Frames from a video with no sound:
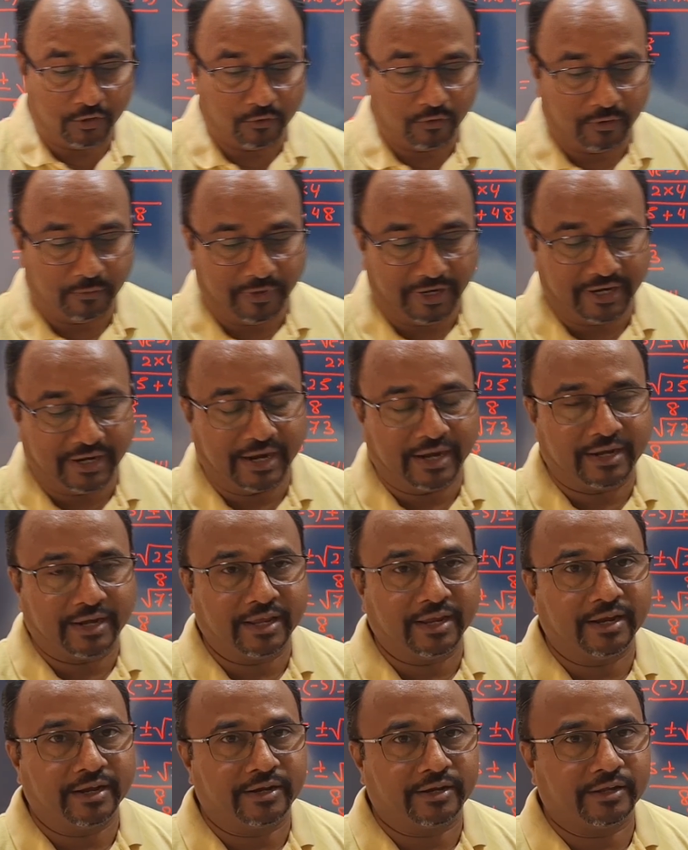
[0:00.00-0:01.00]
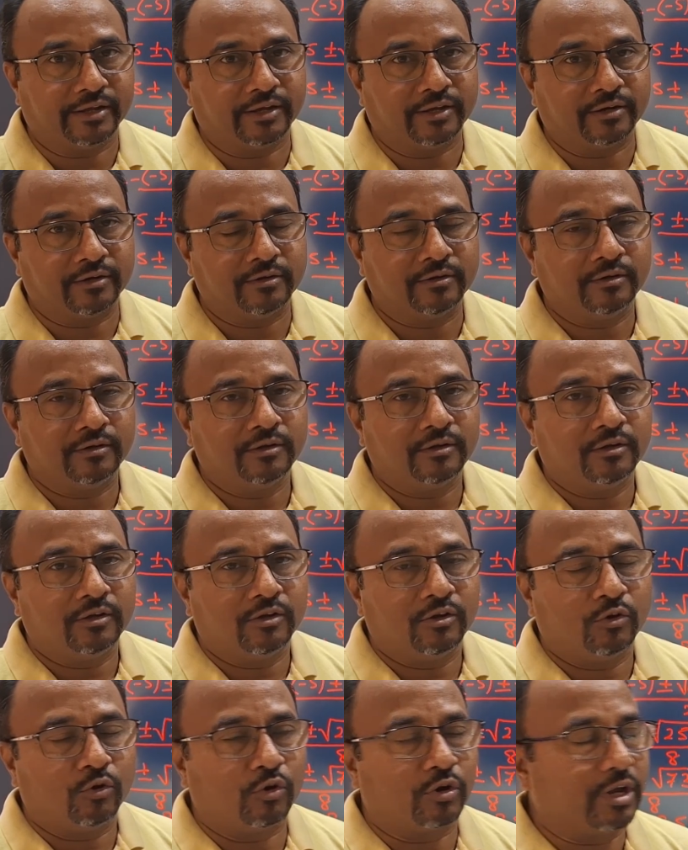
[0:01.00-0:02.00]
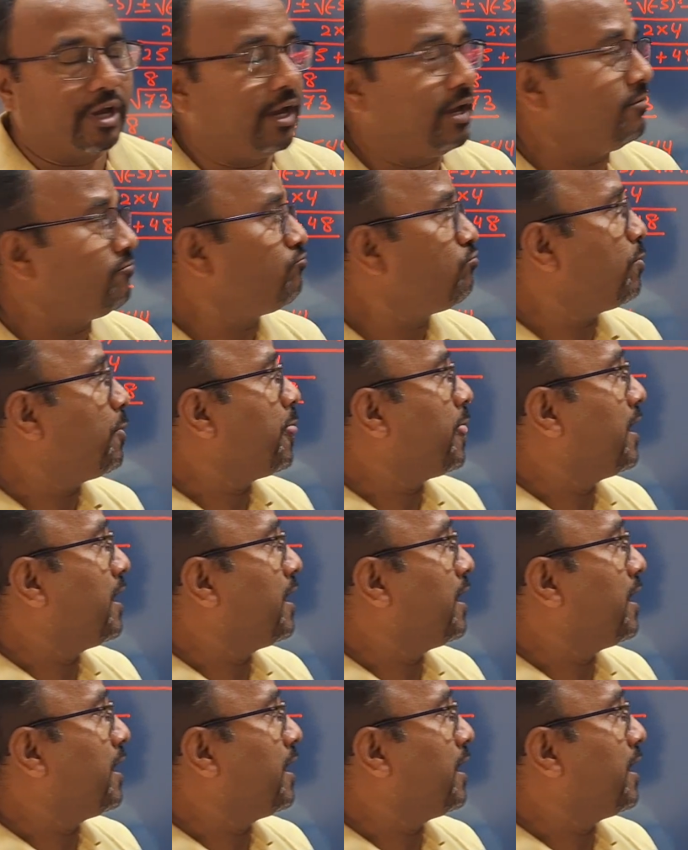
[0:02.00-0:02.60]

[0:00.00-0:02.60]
you will be getting it here. Okay.